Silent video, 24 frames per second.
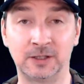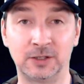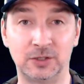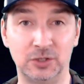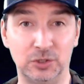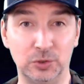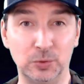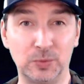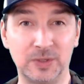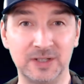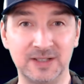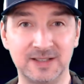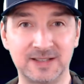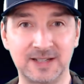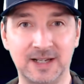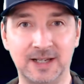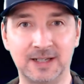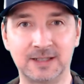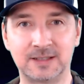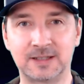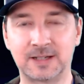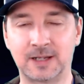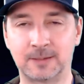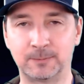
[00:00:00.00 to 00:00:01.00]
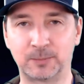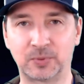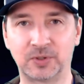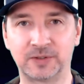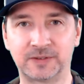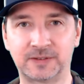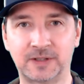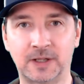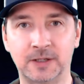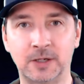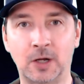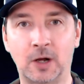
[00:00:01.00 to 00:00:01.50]
you can take
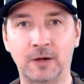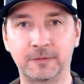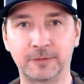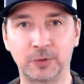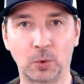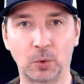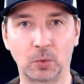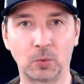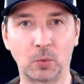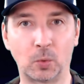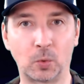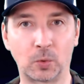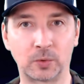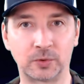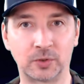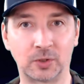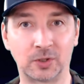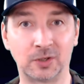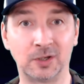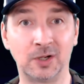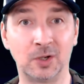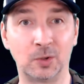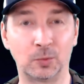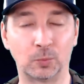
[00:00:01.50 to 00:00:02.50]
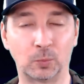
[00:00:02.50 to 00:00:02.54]
10% off your order